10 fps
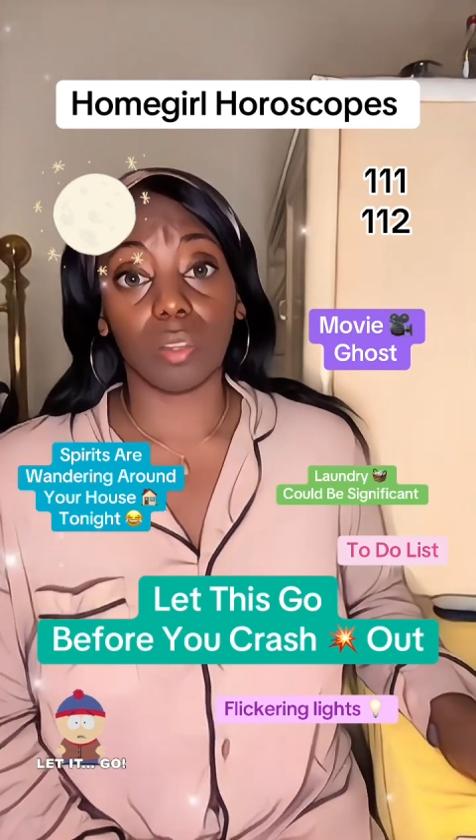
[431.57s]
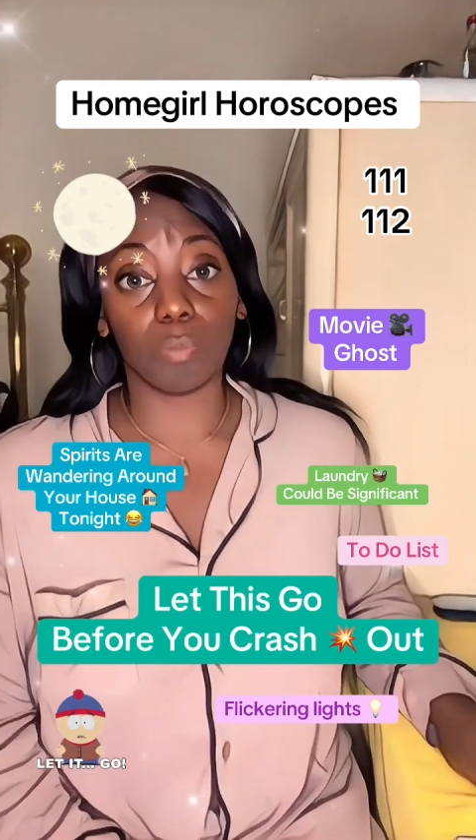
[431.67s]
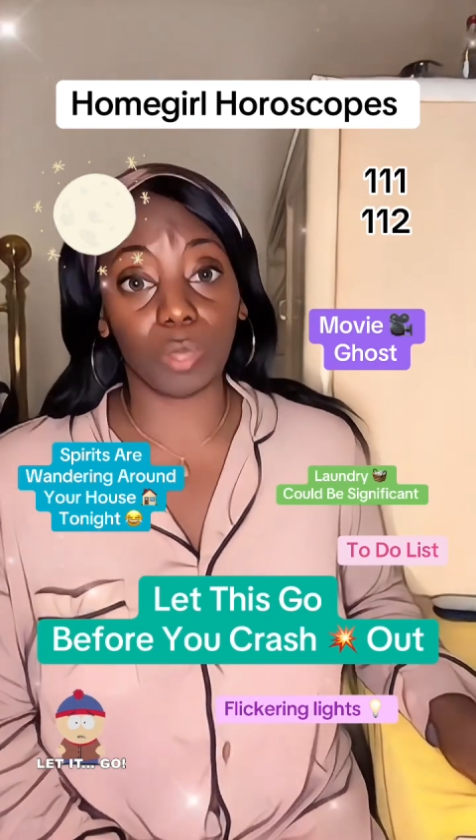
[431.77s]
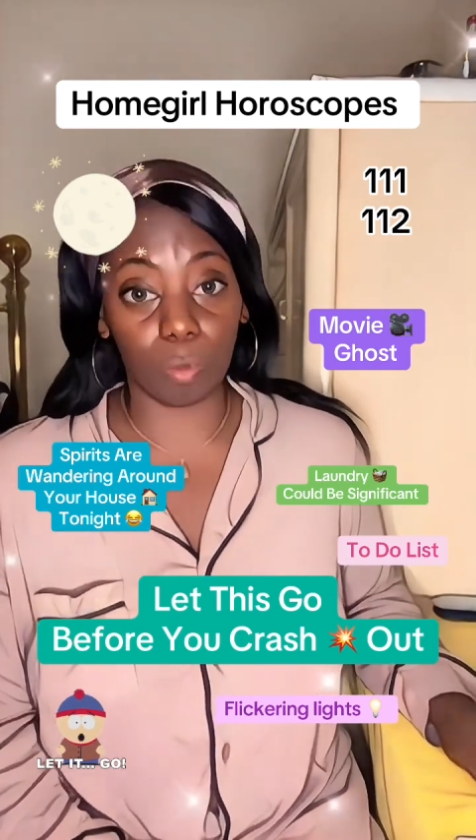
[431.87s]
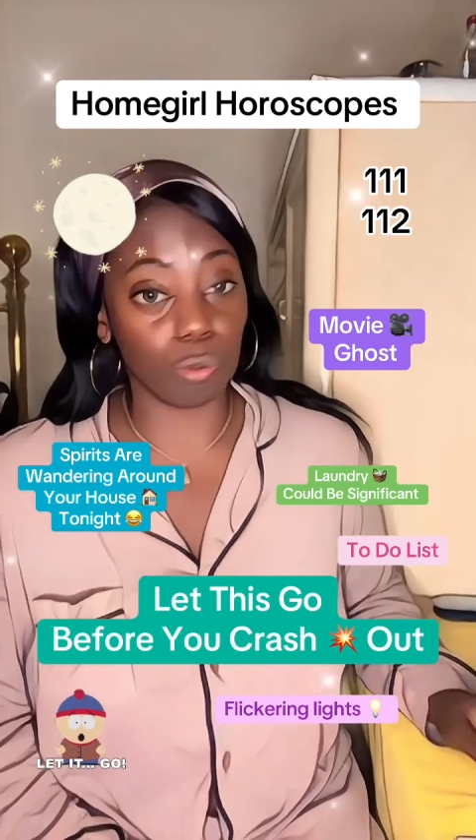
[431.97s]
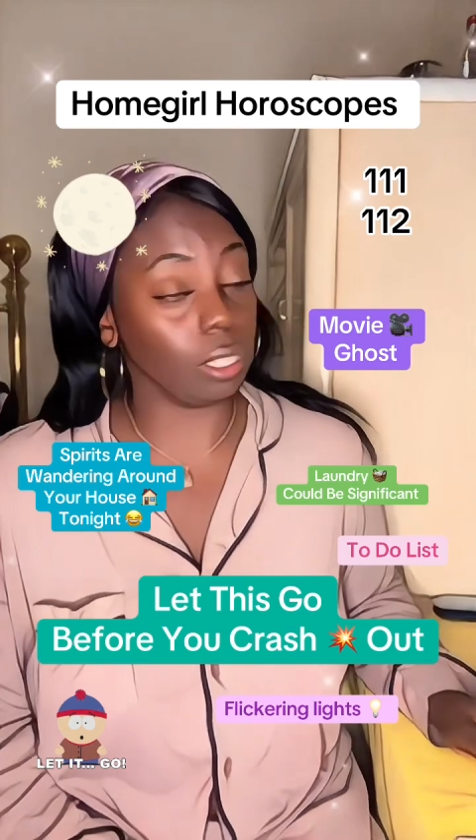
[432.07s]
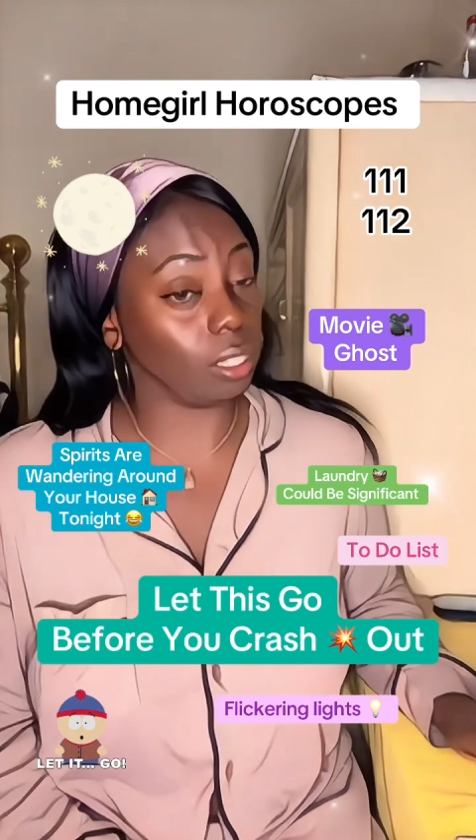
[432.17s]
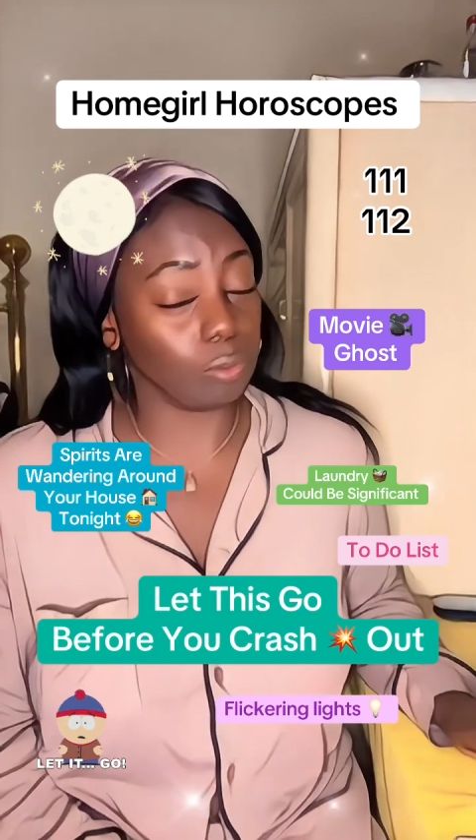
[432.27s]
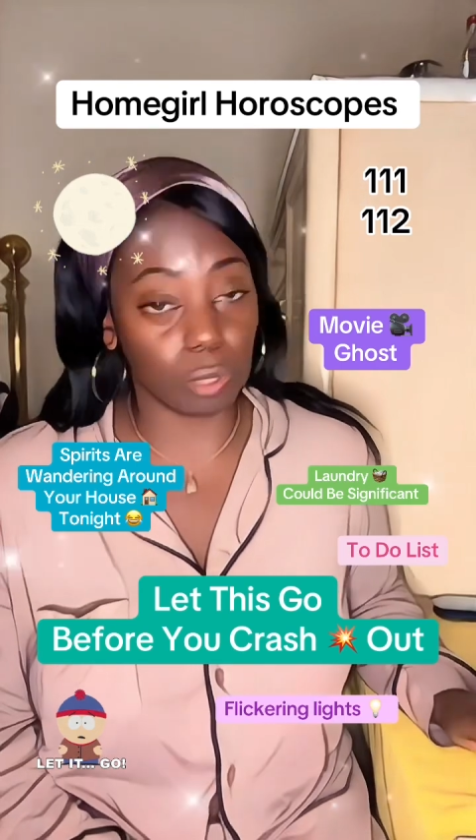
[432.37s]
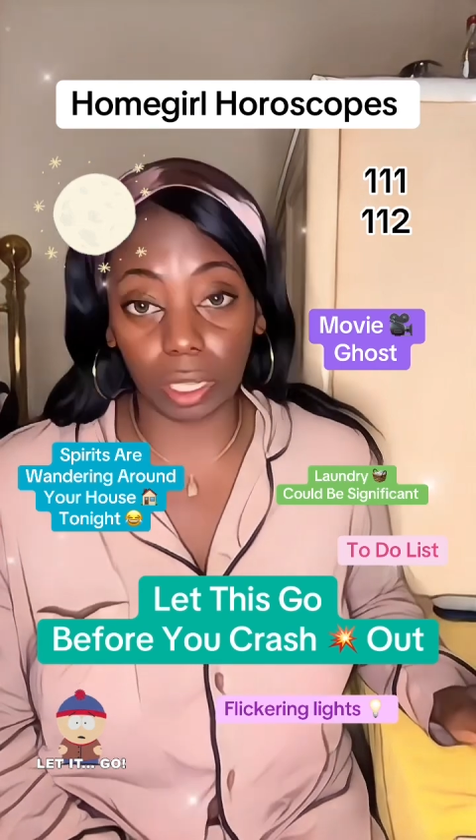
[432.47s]
People
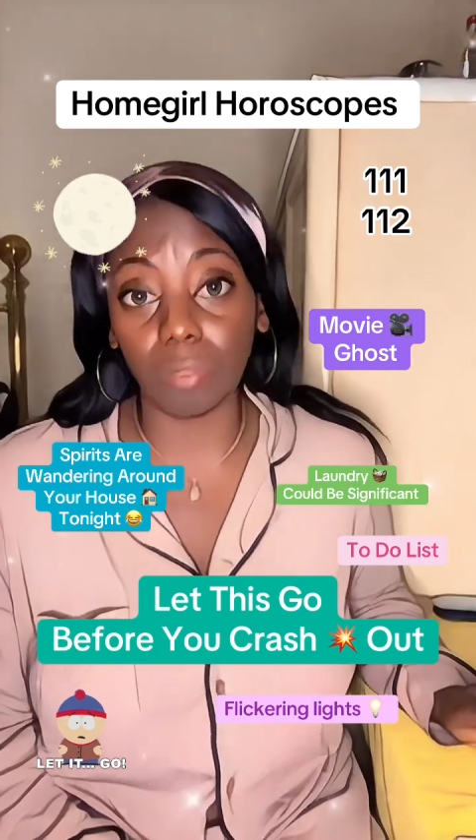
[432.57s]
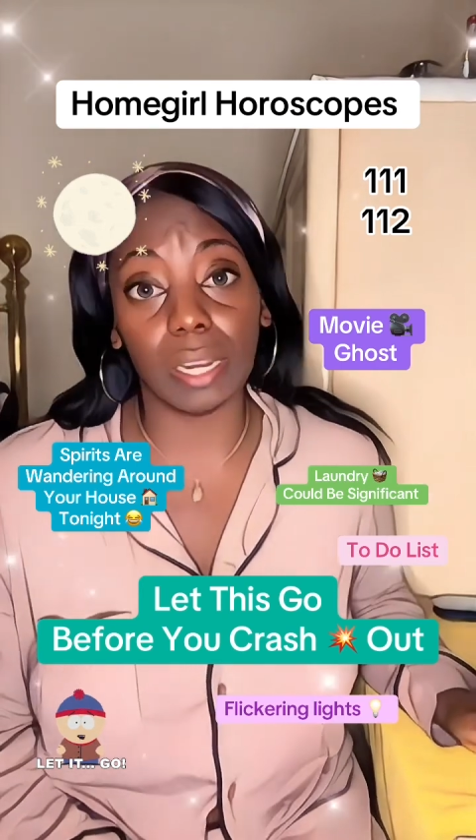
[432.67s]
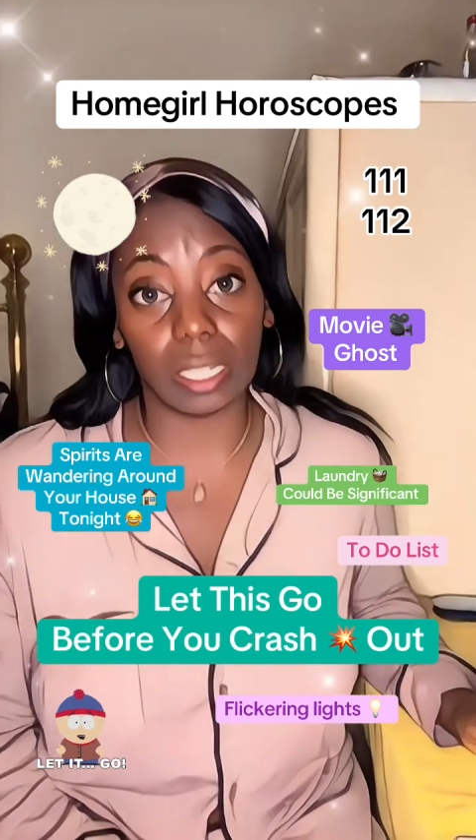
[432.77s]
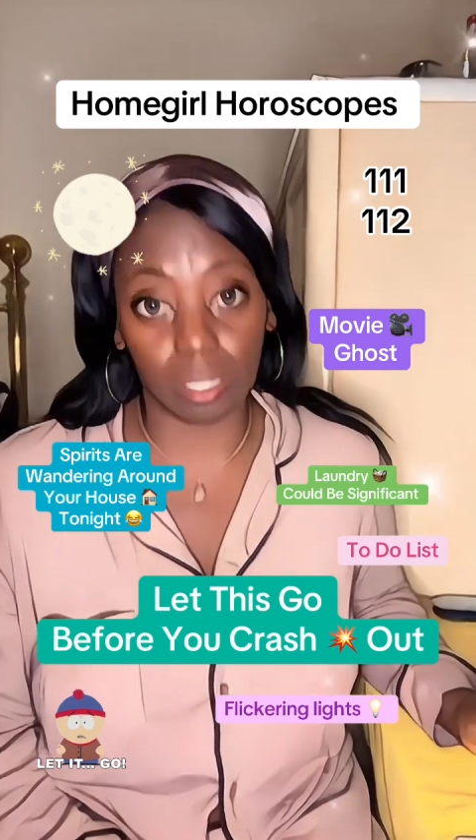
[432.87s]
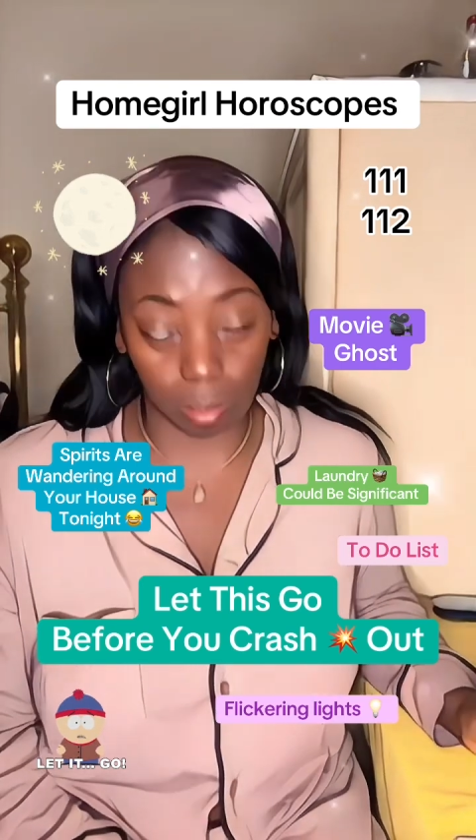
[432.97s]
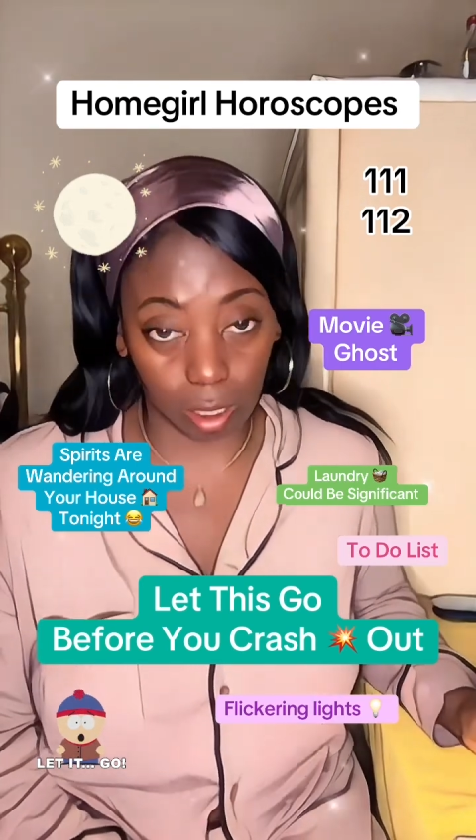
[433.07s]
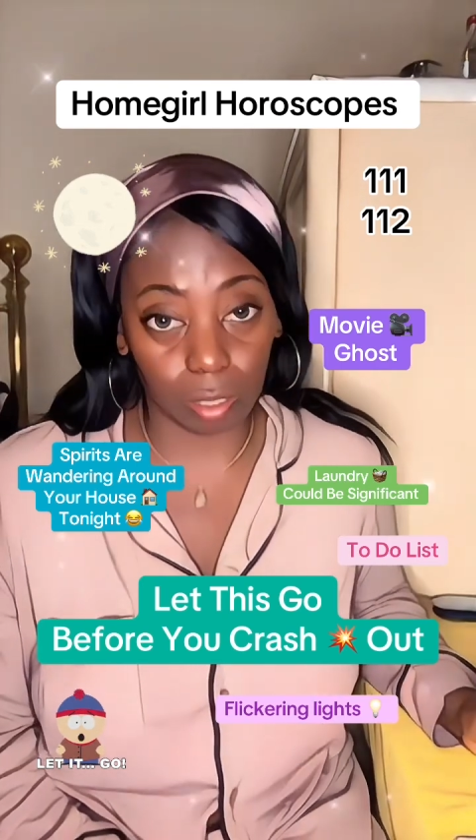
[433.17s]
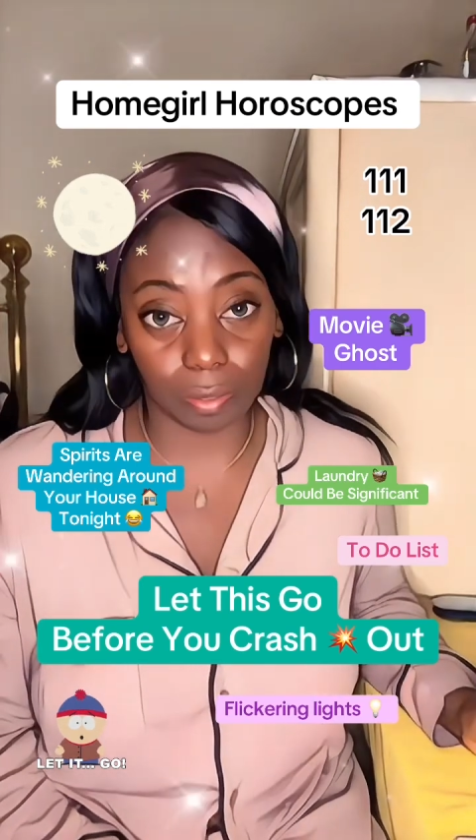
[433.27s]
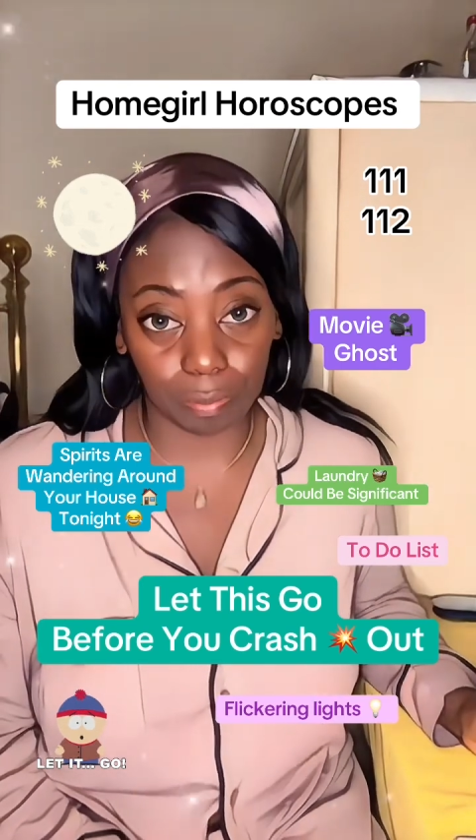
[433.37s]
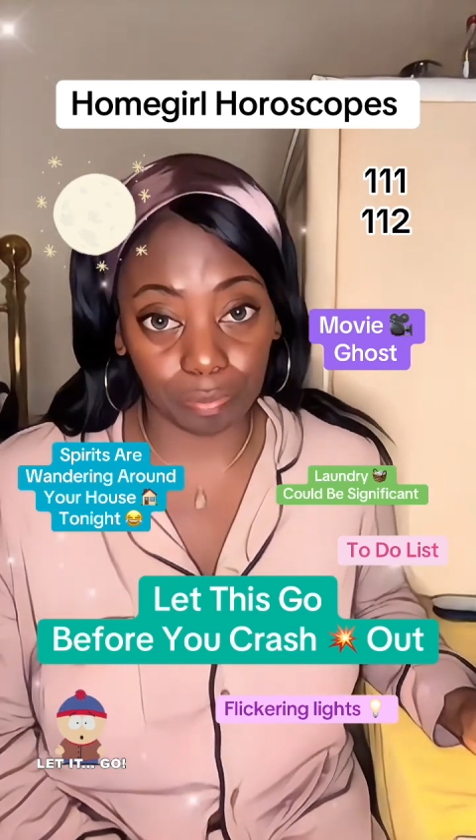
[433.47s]
leave when they ready to
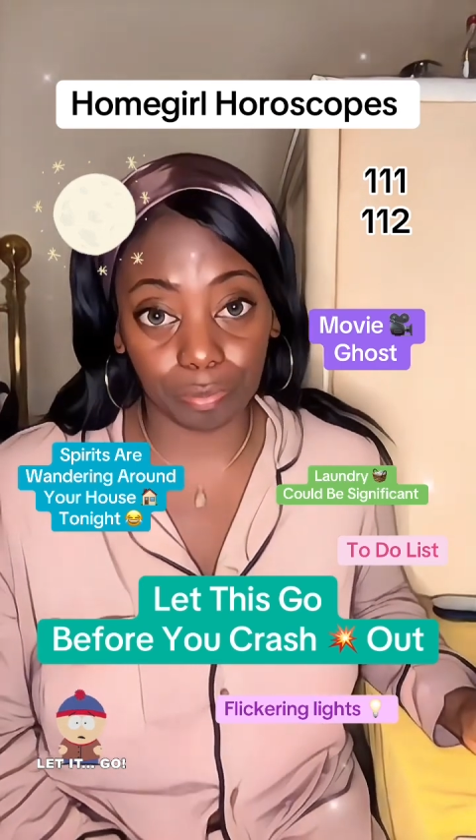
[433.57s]
leave.